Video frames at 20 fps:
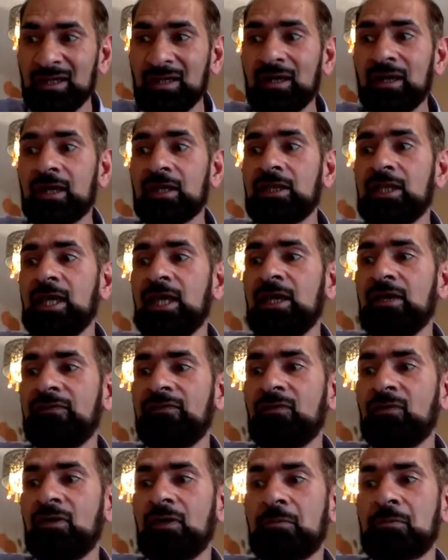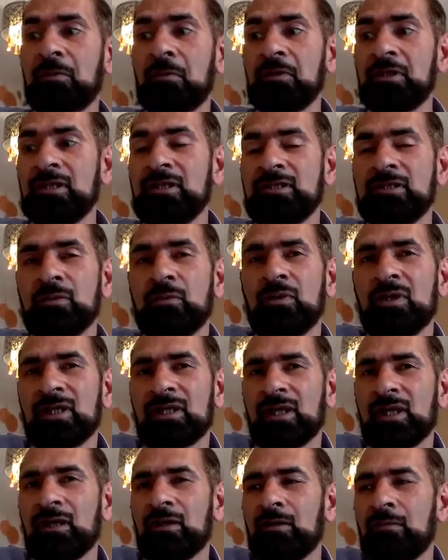I probably need to
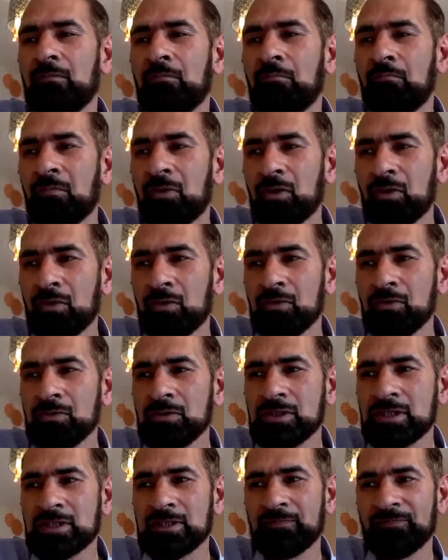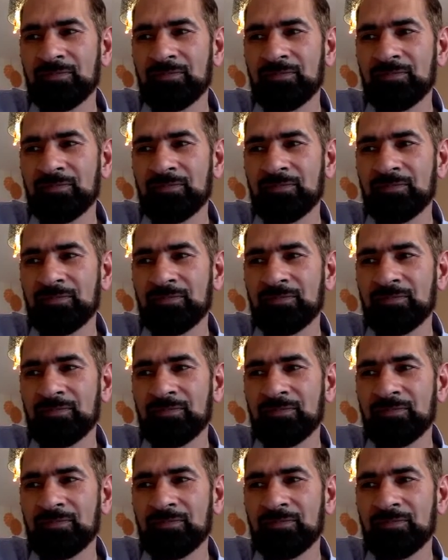work out moles